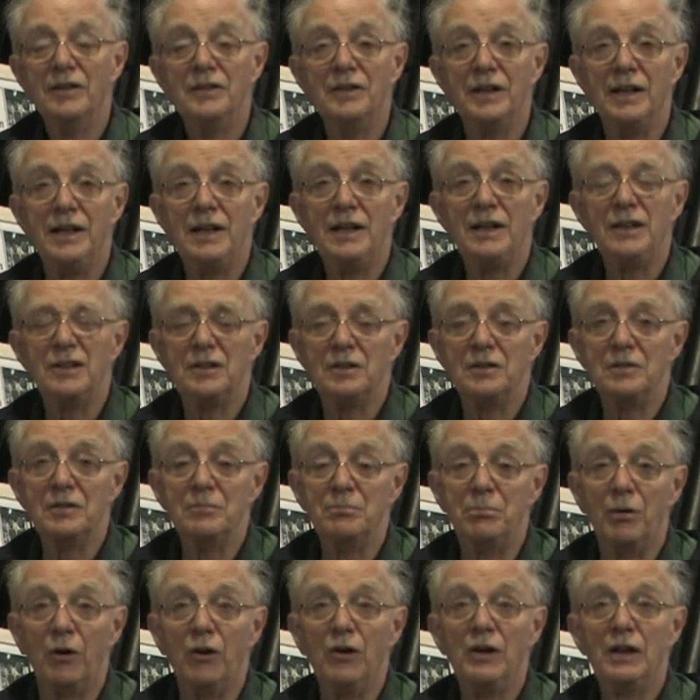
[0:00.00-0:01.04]
The
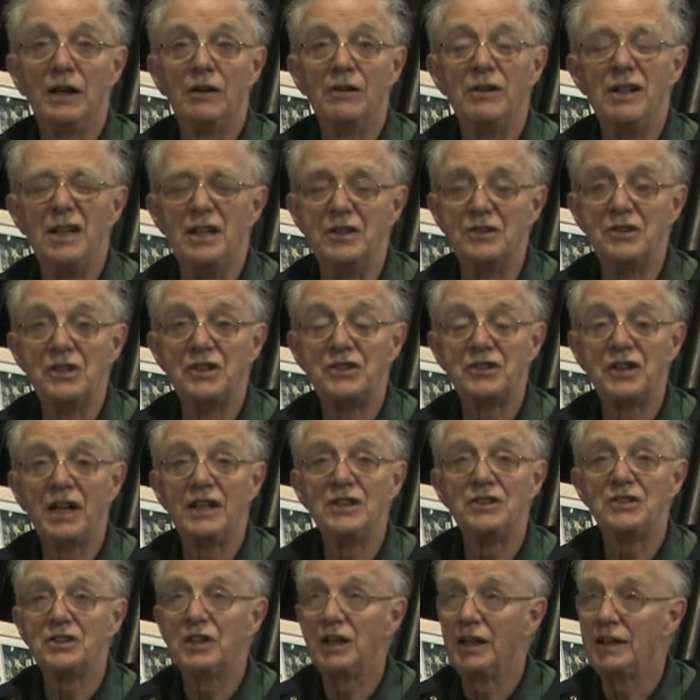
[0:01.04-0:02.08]
boiler is
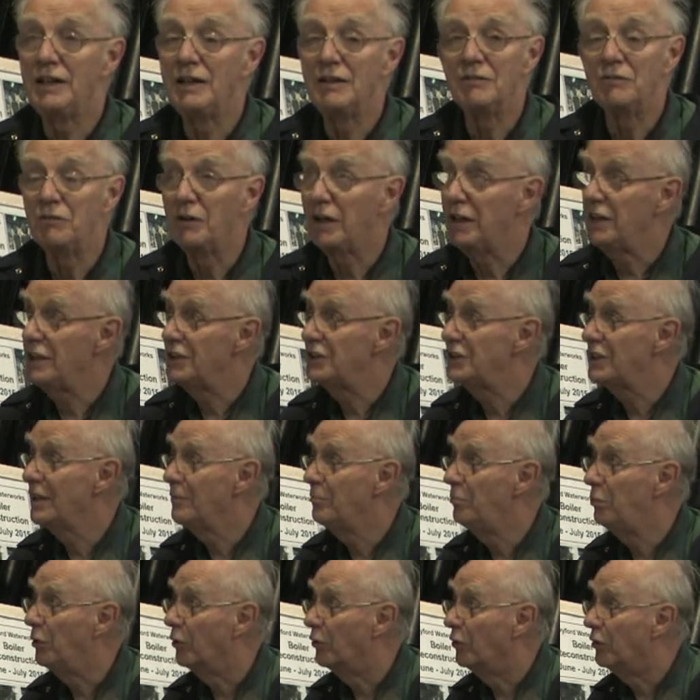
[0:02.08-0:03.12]
essentially very
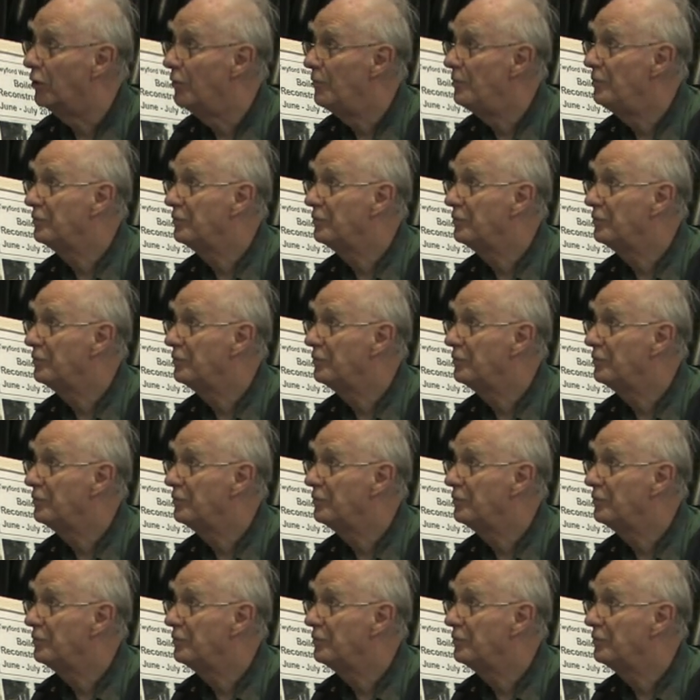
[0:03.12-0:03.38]
simple.